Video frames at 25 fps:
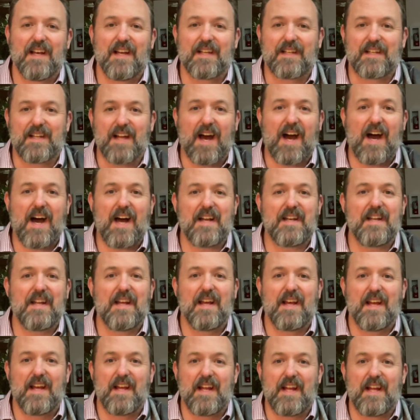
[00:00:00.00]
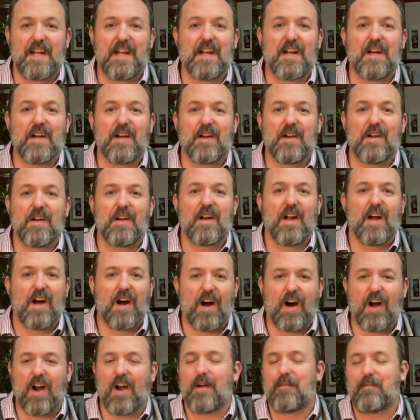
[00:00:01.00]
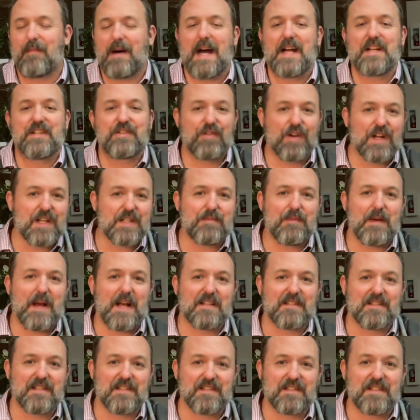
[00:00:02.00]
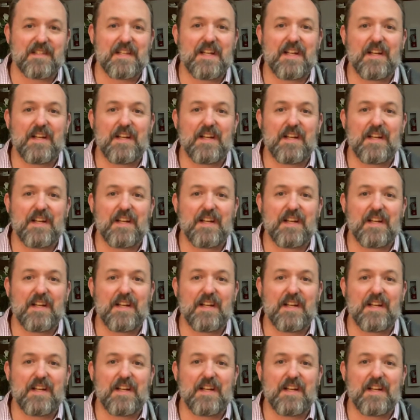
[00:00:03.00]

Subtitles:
God, here are my trespasses.